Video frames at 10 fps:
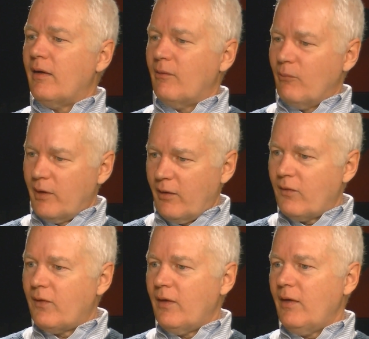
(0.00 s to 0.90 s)
What I'd
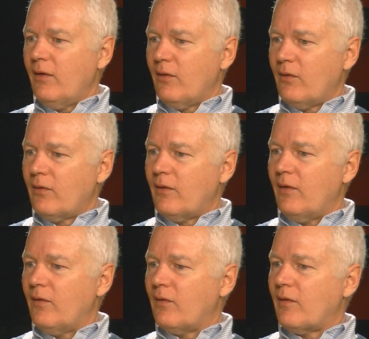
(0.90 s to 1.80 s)
say
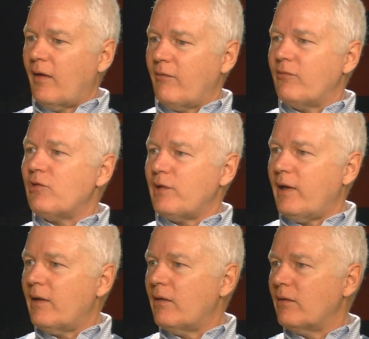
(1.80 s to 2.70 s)
is I've
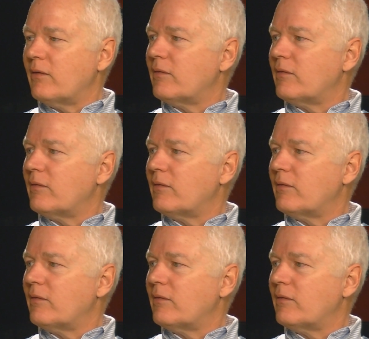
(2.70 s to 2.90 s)
channeled